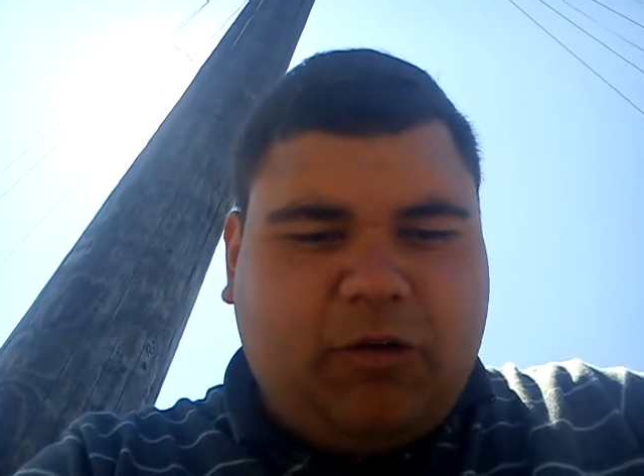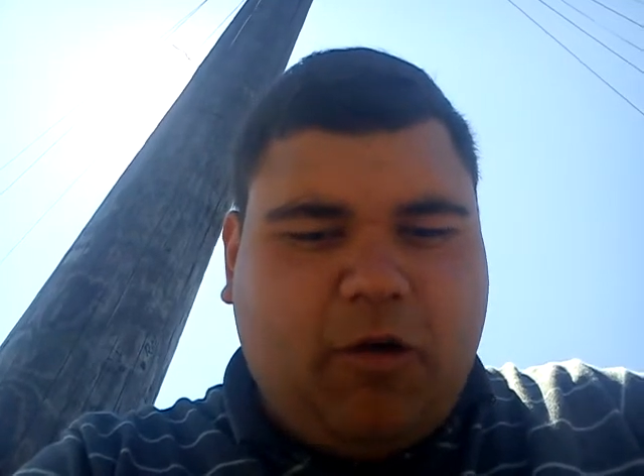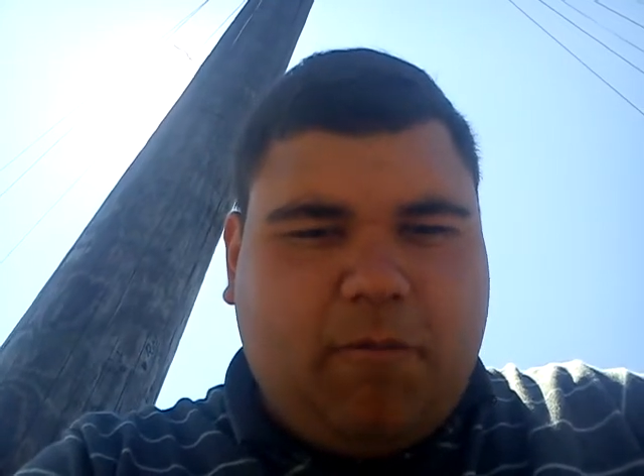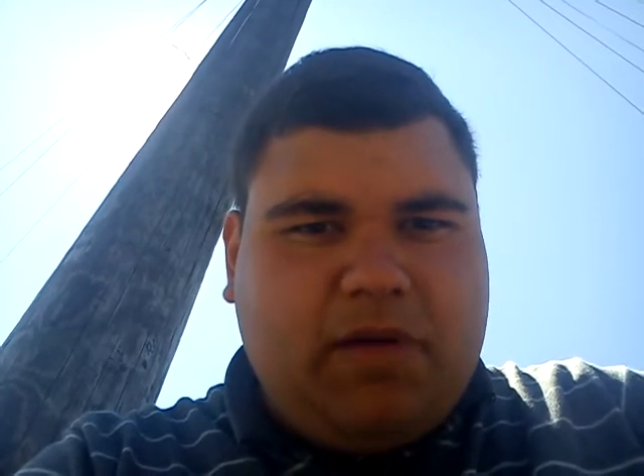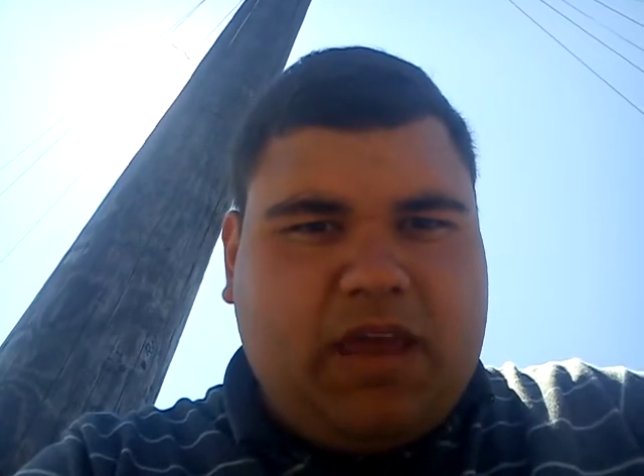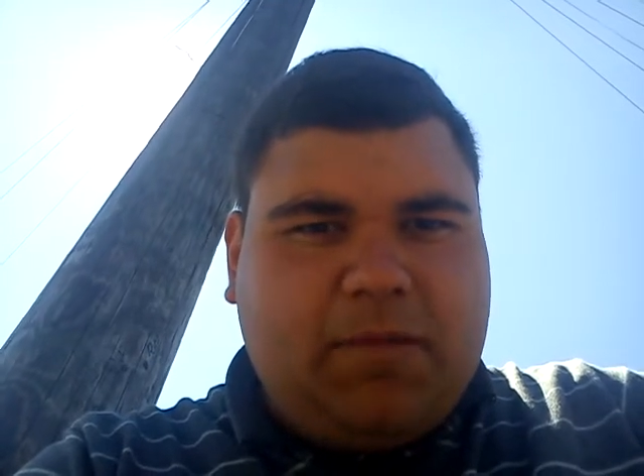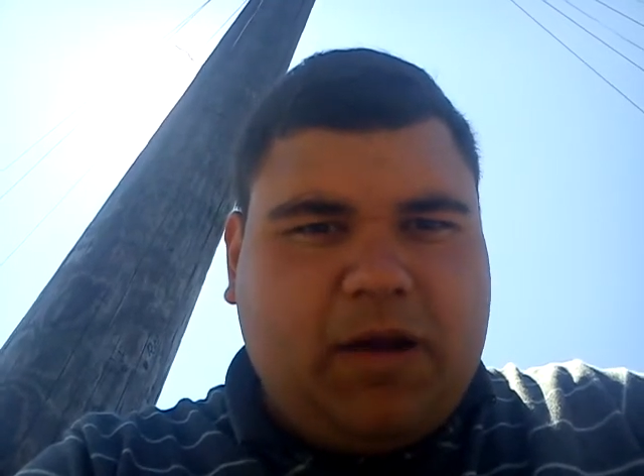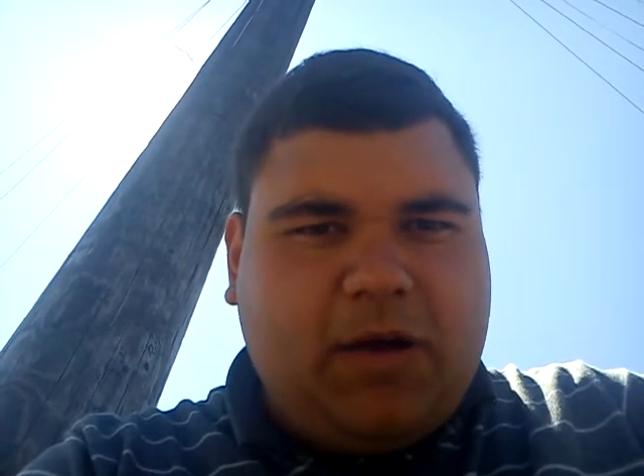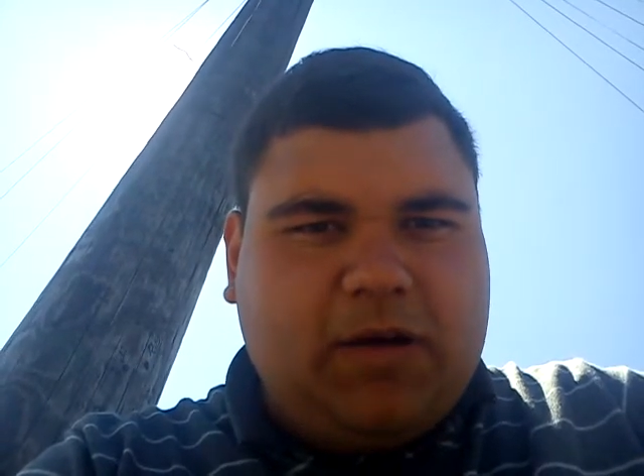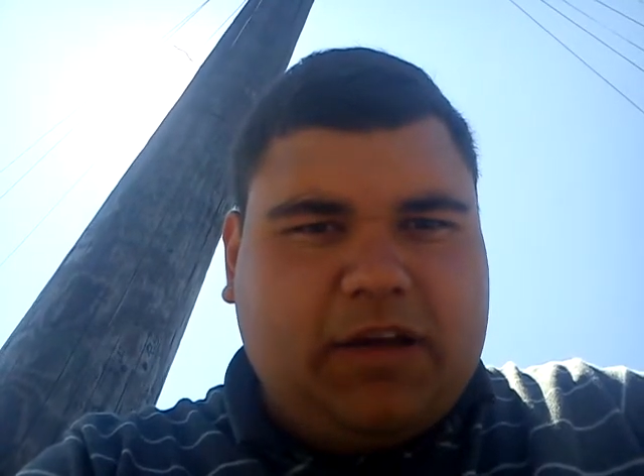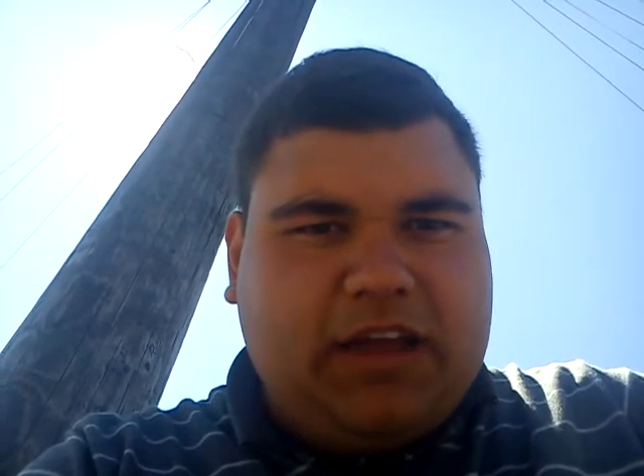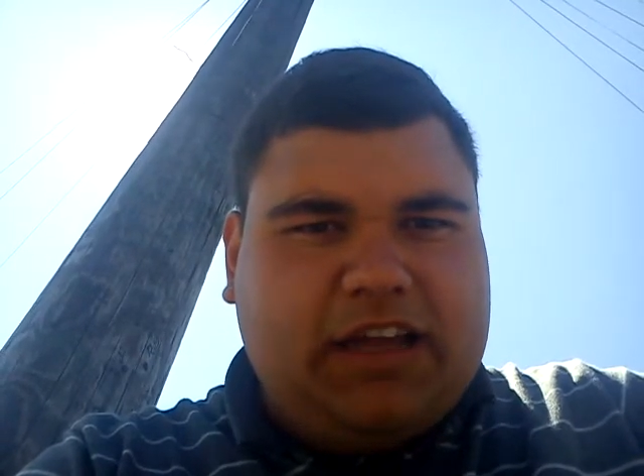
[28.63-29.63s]
or a
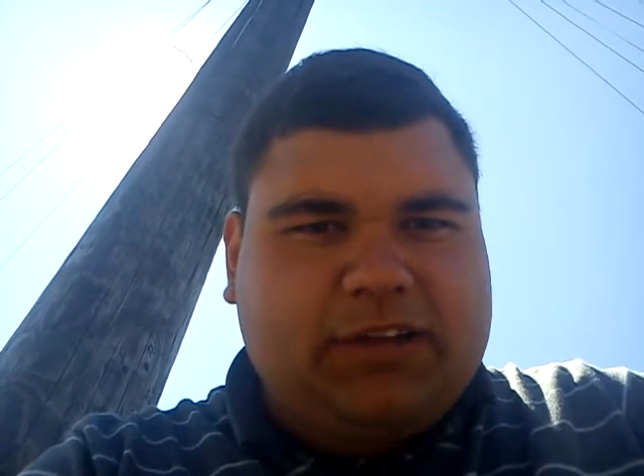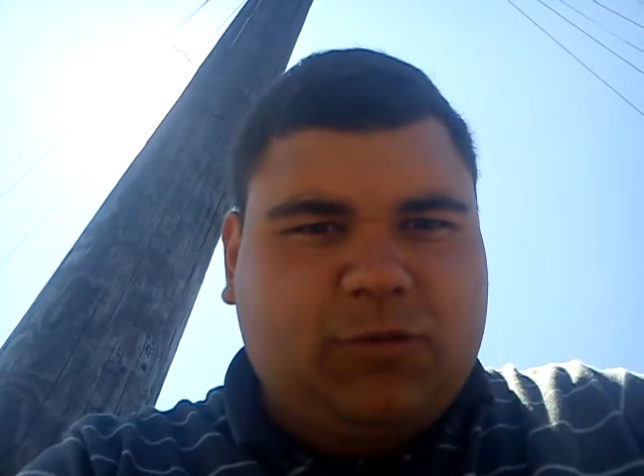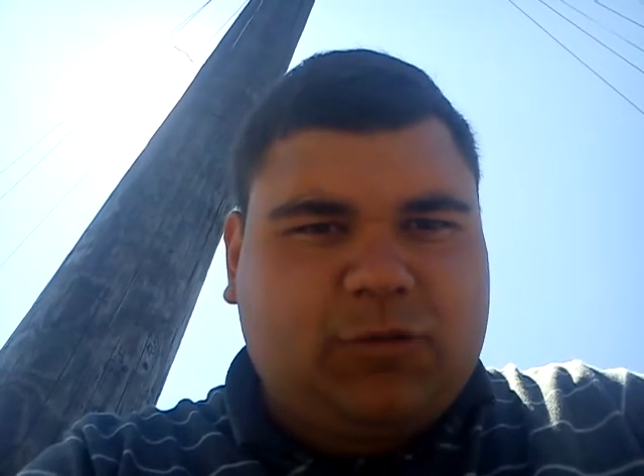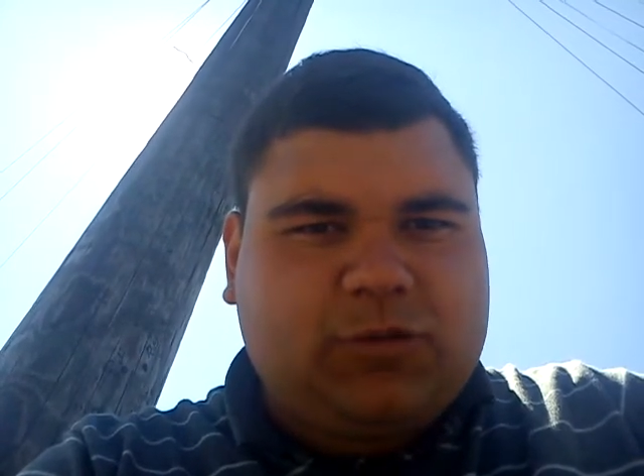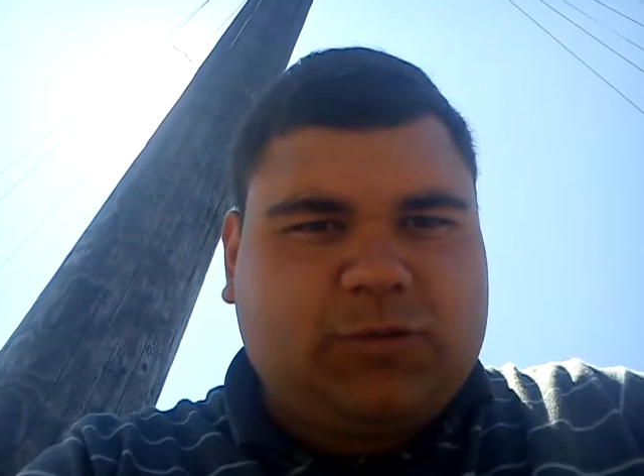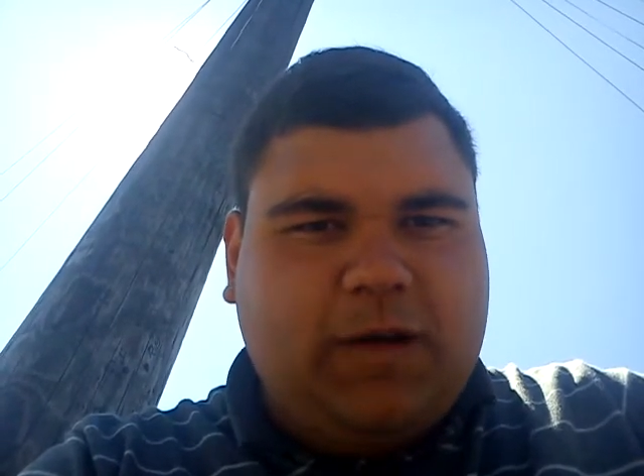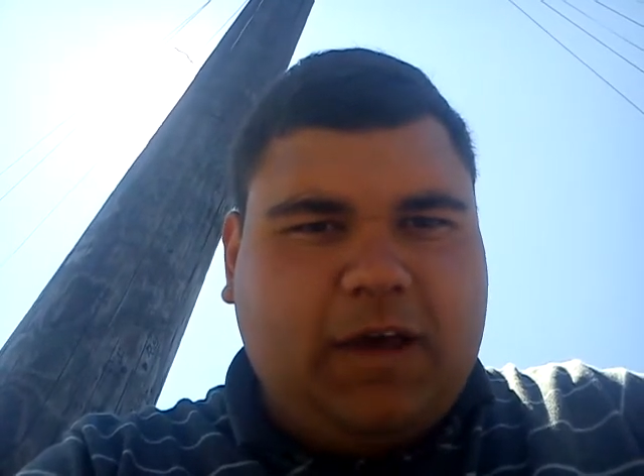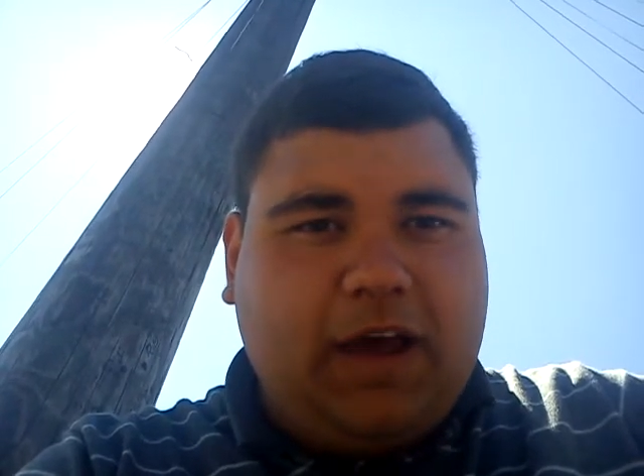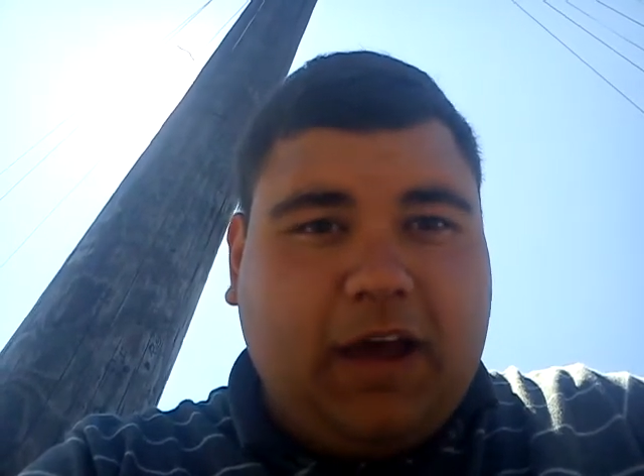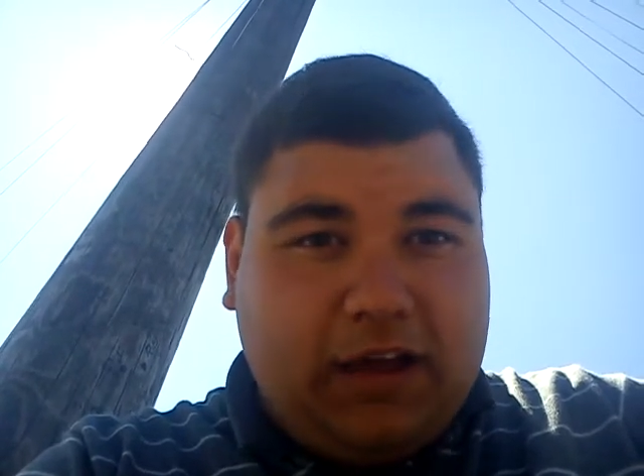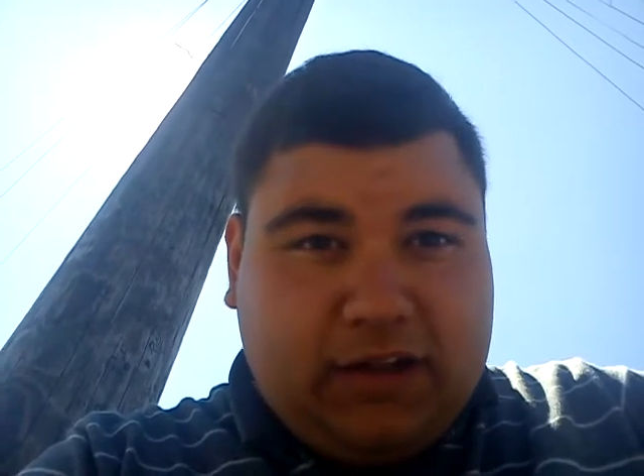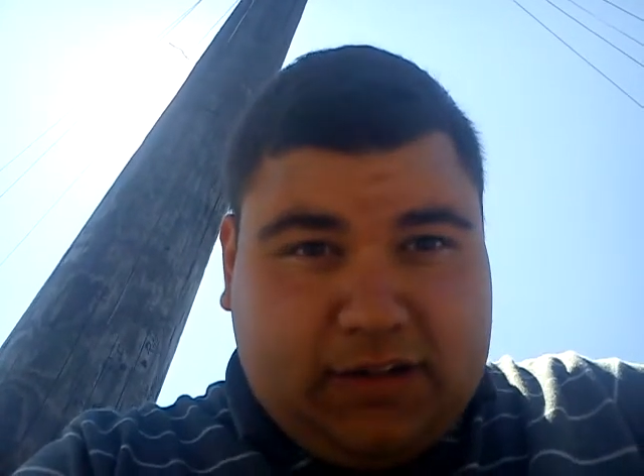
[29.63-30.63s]
Bebo account or
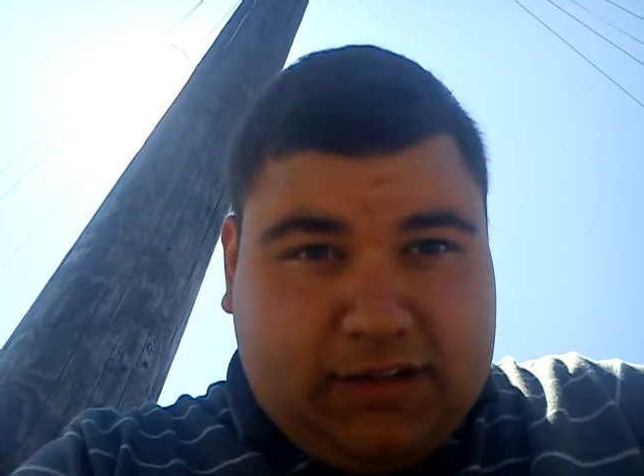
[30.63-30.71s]
Twitter,